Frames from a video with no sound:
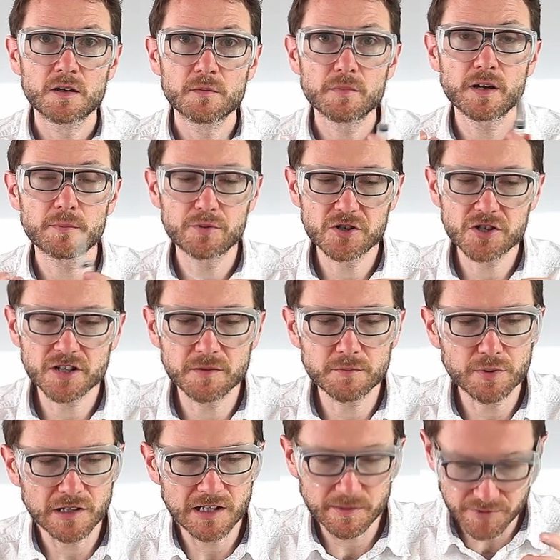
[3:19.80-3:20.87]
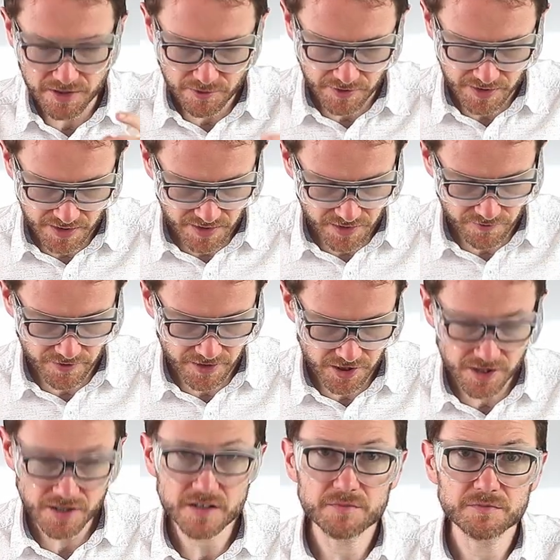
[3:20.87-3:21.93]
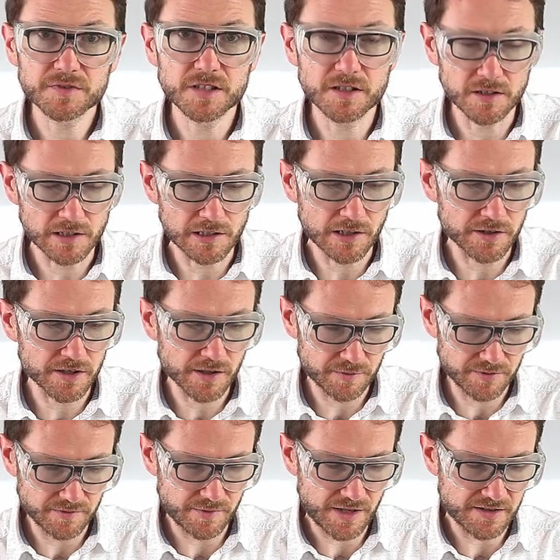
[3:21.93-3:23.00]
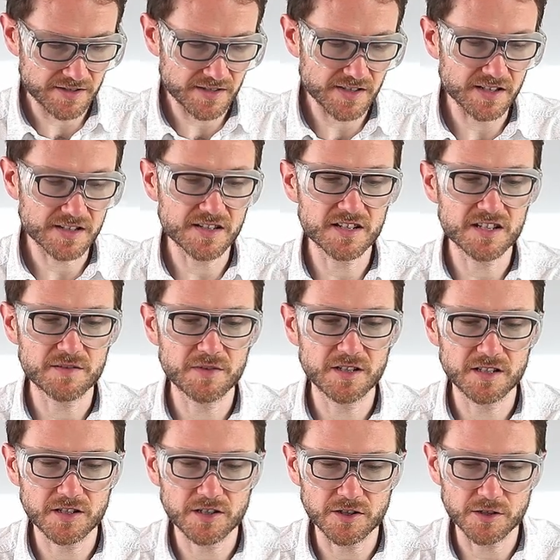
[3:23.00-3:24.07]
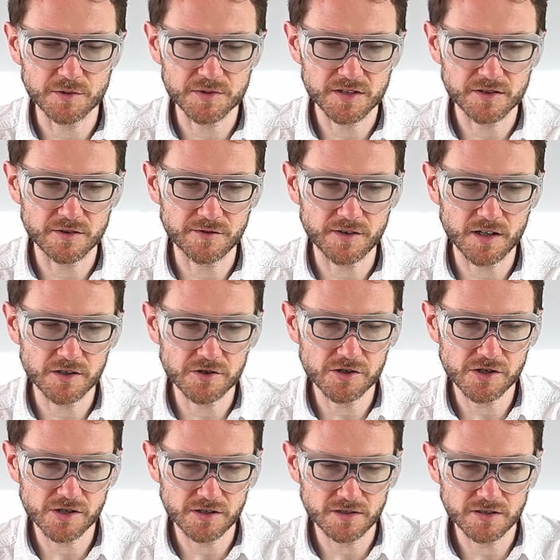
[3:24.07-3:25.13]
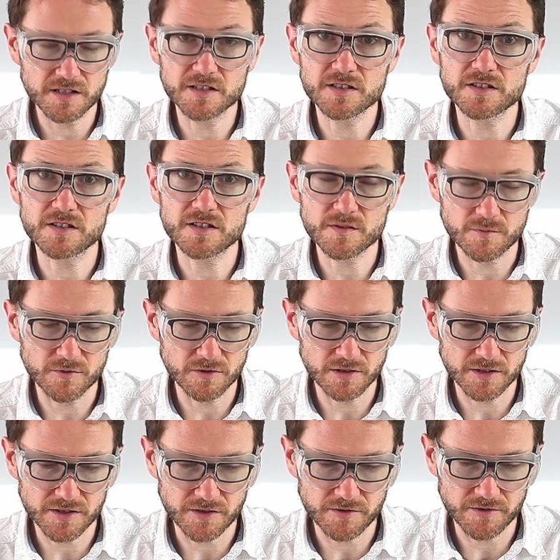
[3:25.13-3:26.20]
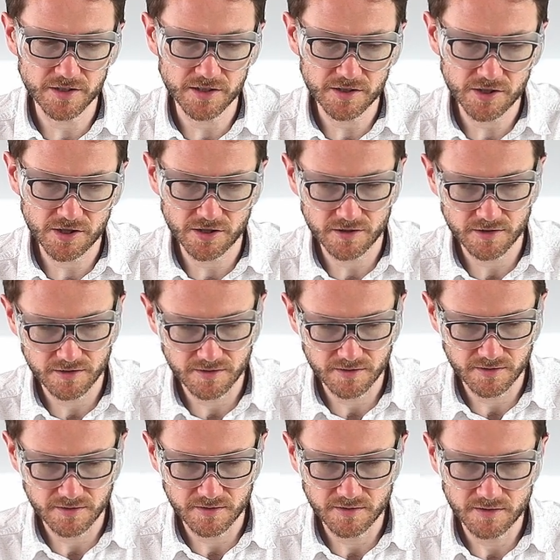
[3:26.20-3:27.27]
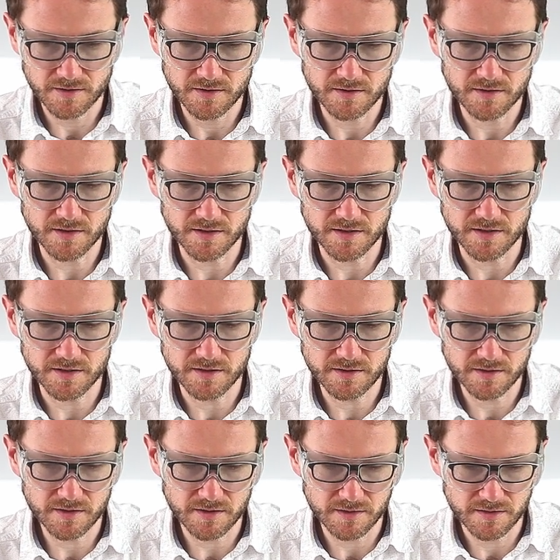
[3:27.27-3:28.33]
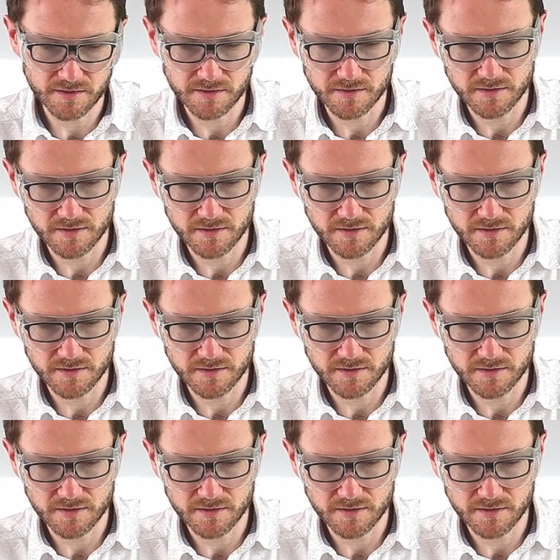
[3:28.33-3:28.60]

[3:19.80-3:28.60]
By pushing and pulling between the syringes, you can load up about six centimeter cubed of hydrogen into the smaller syringe, like this.